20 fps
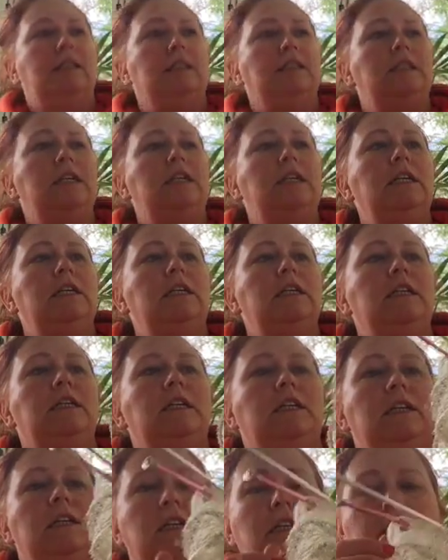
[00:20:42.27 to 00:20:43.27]
Oy.
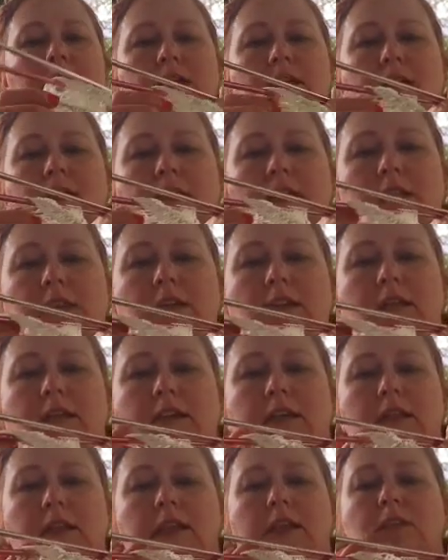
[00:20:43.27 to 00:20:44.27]

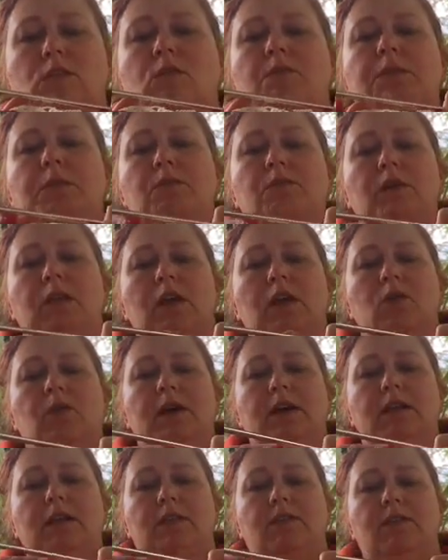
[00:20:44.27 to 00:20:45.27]
This would be really
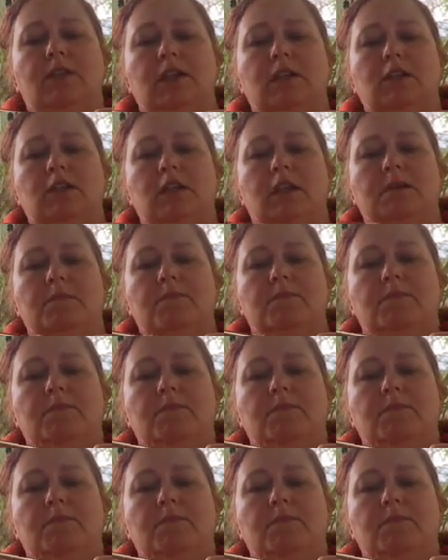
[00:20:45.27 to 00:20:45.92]
quick to finish up.